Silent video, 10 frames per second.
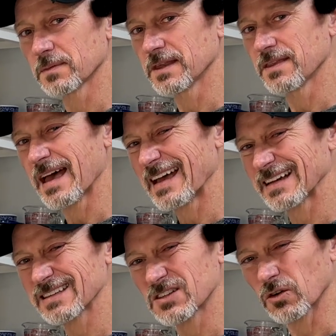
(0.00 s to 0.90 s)
then the
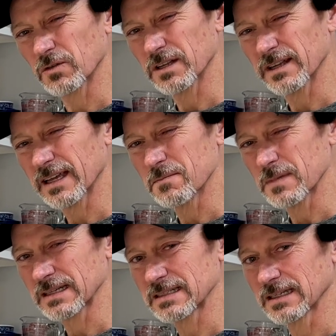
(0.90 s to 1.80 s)
eggs don't really get
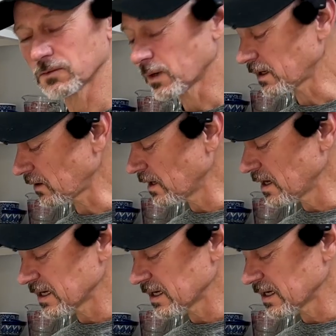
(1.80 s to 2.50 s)
mixed in well.